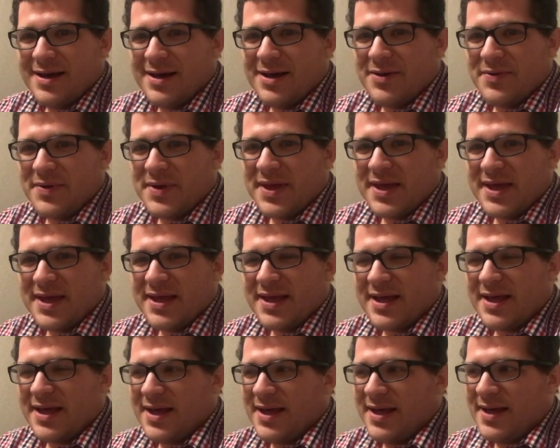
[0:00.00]
uh,
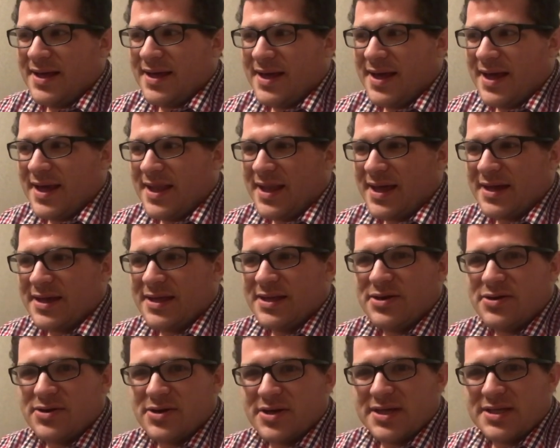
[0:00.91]
we uh, had
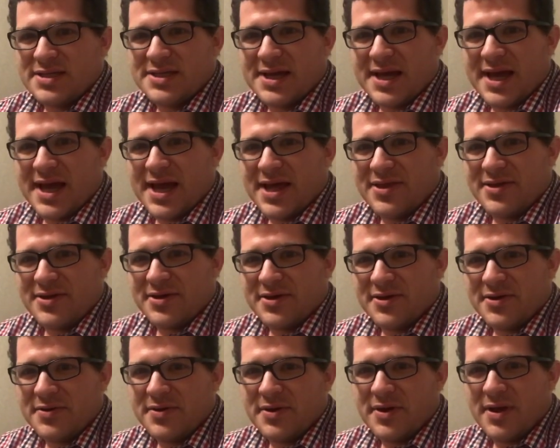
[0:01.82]
like a little get
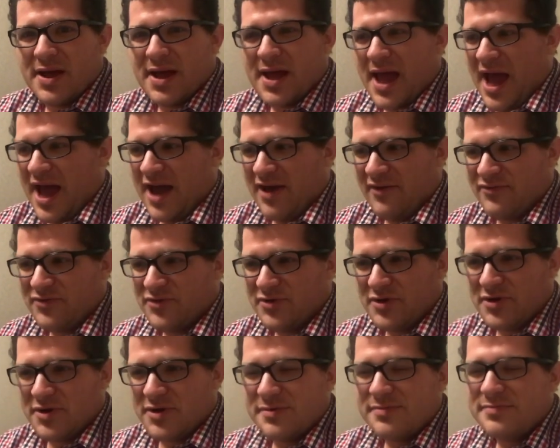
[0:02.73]
together
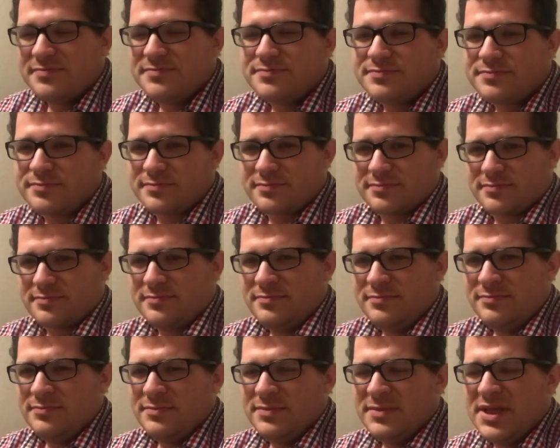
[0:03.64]
after,
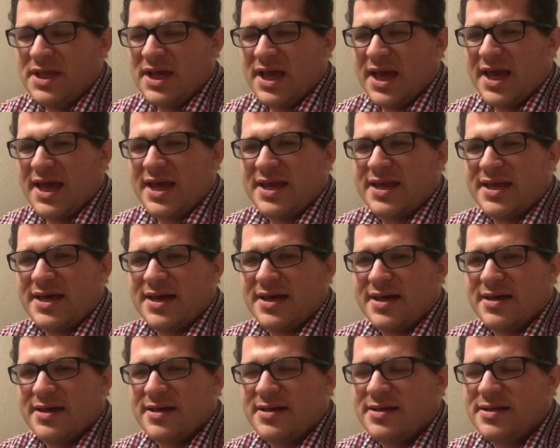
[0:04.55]
and
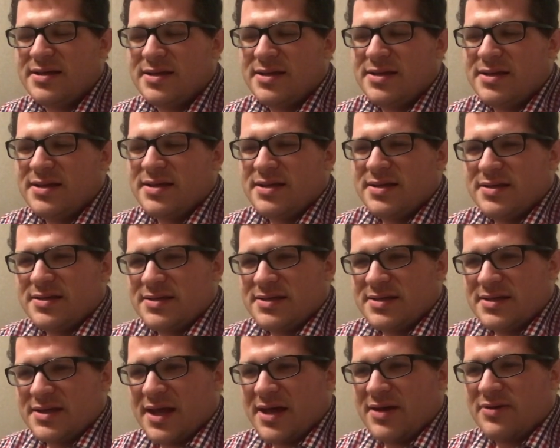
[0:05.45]
uh,
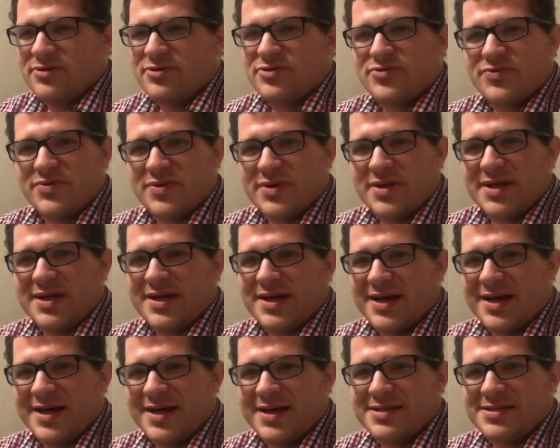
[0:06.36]
that was
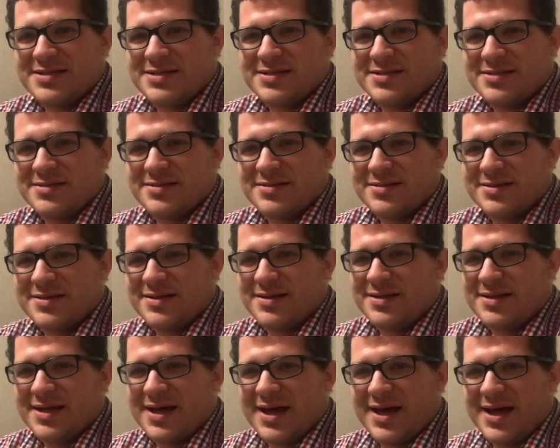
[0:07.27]
really nice.
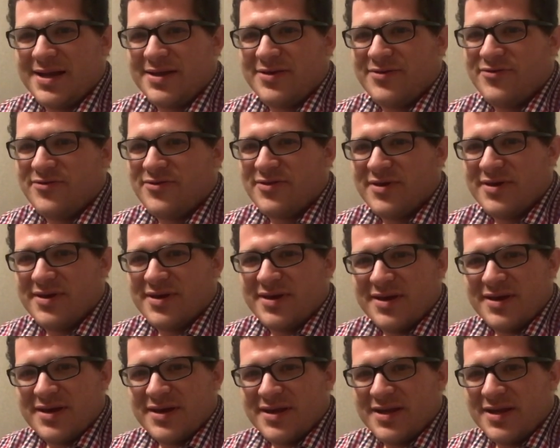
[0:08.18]
A lot of
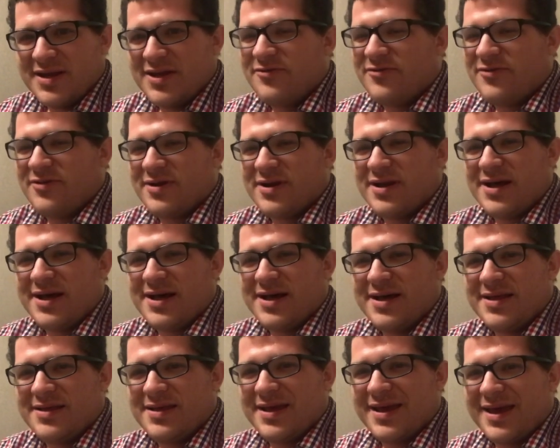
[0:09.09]
different
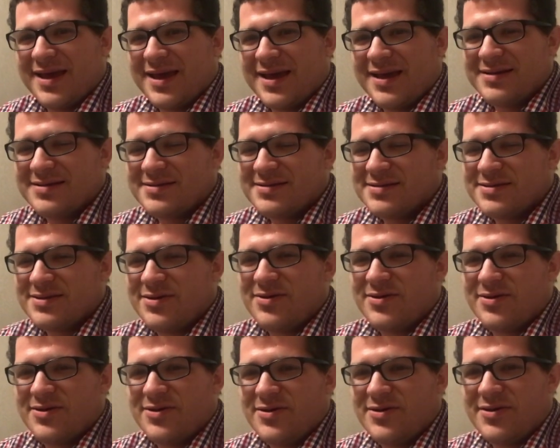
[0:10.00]
uh, things
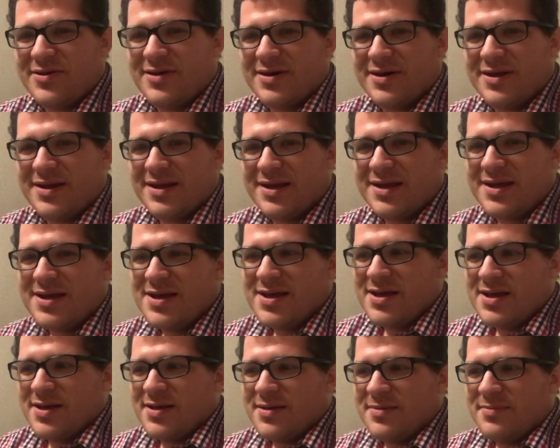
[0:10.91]
going on.
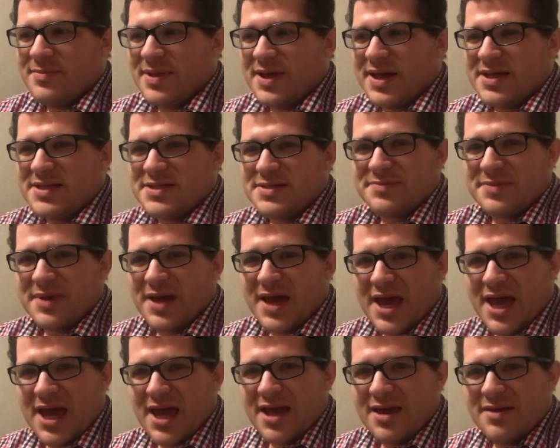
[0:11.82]
Played some
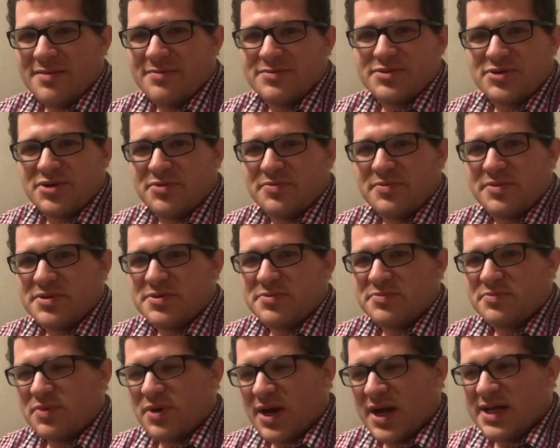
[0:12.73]
games,
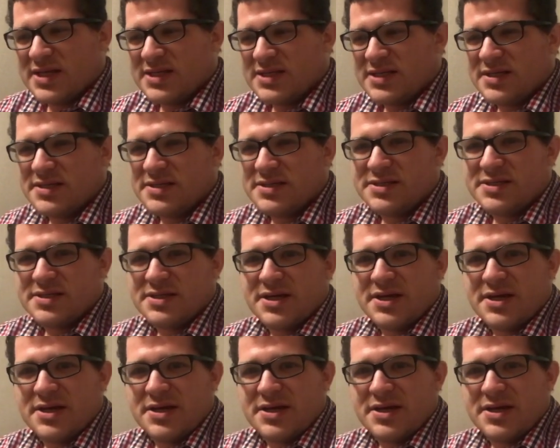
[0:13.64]
opened some presents.